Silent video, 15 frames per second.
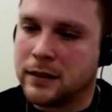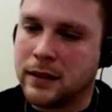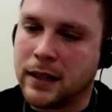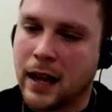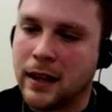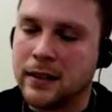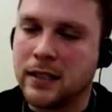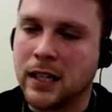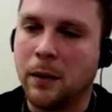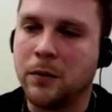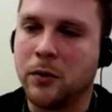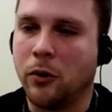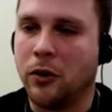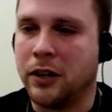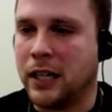
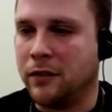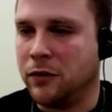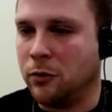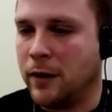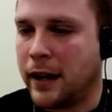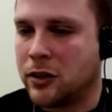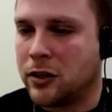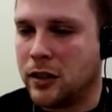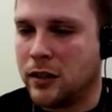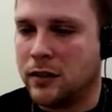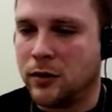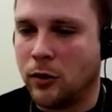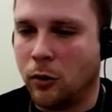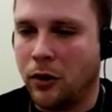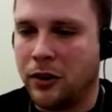concept or to give
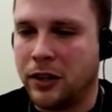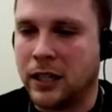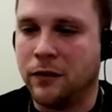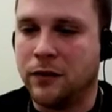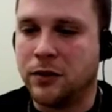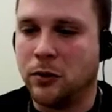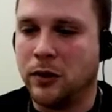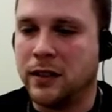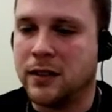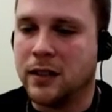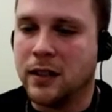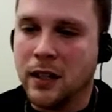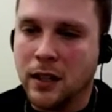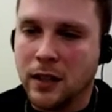directions or to give students